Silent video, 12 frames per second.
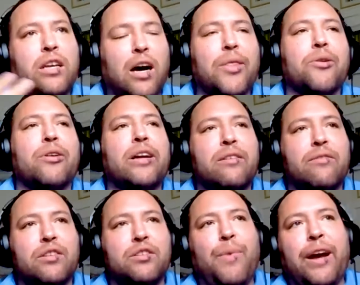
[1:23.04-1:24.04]
the other end of
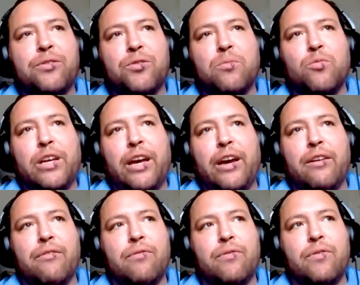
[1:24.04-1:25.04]
the spectrum, we
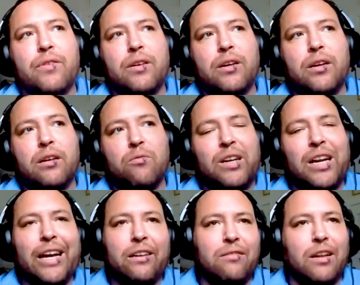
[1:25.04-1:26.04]
have what
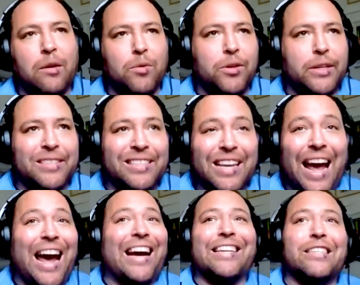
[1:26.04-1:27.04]
I label as
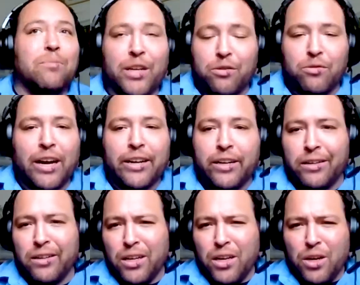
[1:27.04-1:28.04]
academic writing,
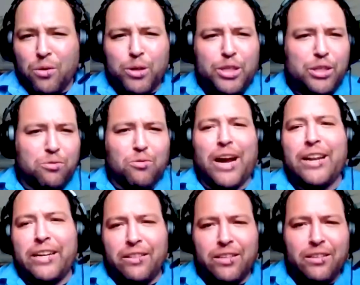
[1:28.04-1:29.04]
which is
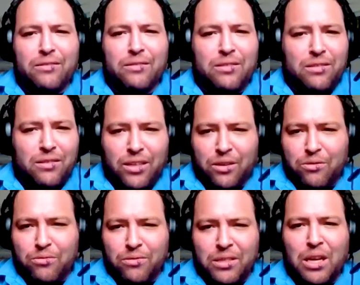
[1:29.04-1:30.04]
writing the
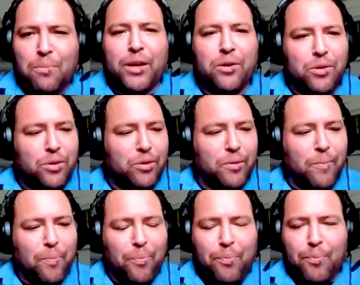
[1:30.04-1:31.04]

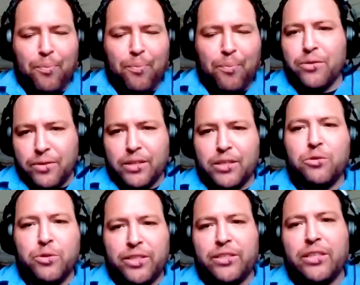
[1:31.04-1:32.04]
typical paper that you
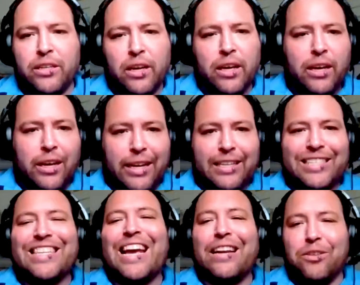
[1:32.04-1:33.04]
would see in a
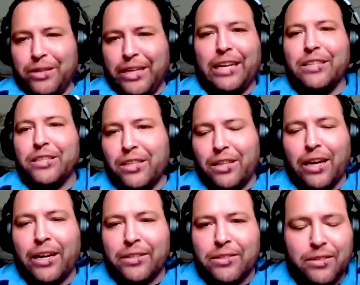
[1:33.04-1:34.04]
standard English
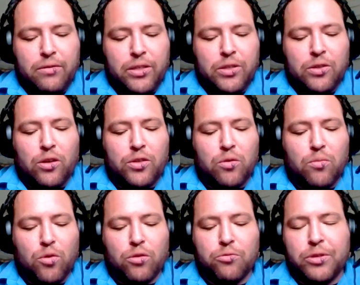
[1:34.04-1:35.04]
class. This is also
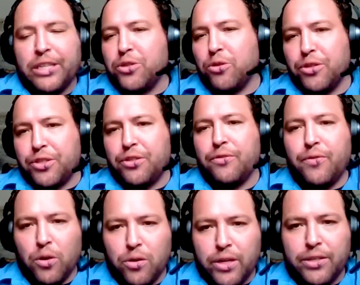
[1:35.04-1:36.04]
more research
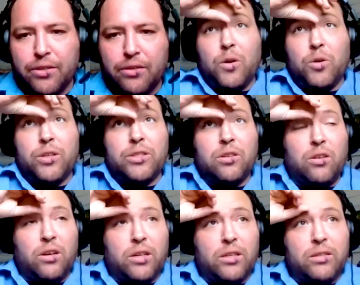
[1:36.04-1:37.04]
focused
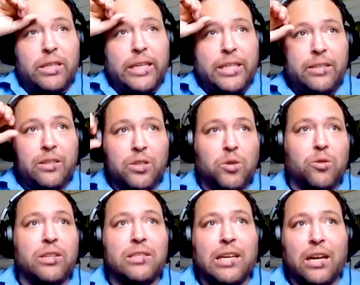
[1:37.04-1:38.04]
on teaching the
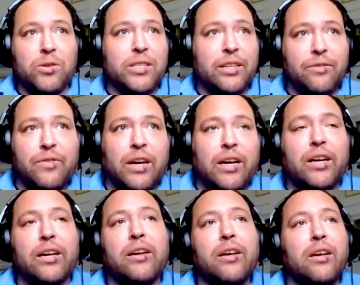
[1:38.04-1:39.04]
students how to
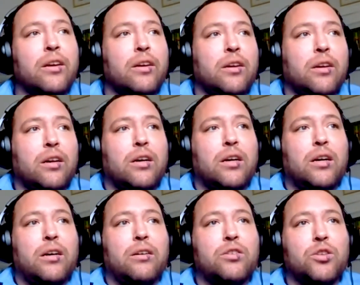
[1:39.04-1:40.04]
identify
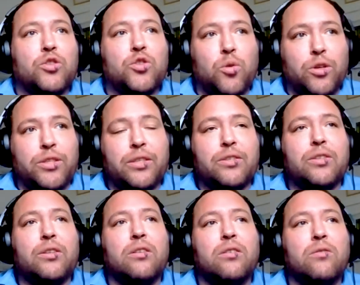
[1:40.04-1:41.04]
good
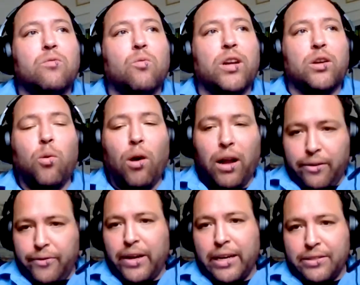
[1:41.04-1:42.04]
sources, what
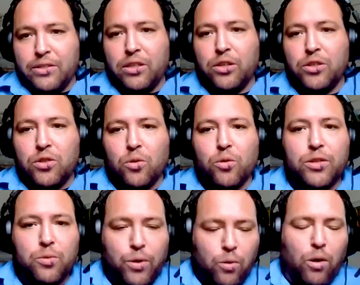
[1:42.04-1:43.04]
qualifies as a good
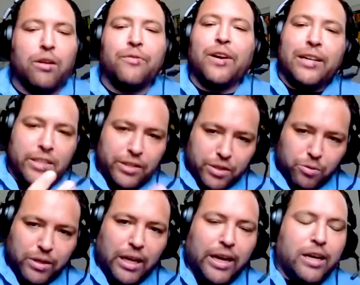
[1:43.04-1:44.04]
source, what qualifies as a
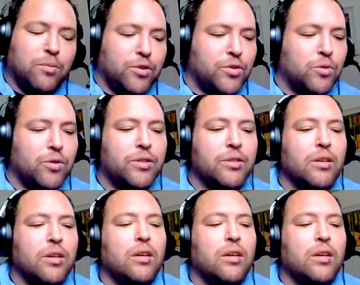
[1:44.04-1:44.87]
reliable source.